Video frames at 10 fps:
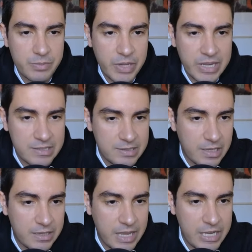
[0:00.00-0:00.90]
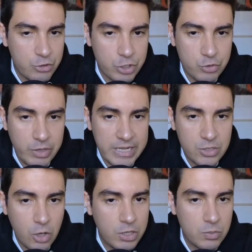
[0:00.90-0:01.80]
You can see the interest rates
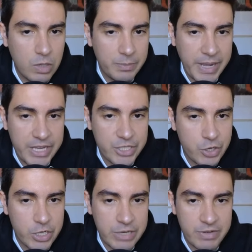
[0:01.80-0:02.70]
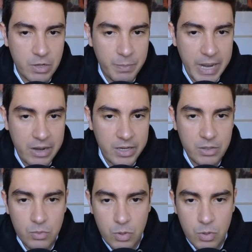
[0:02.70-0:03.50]
all in one page, and you can even compare.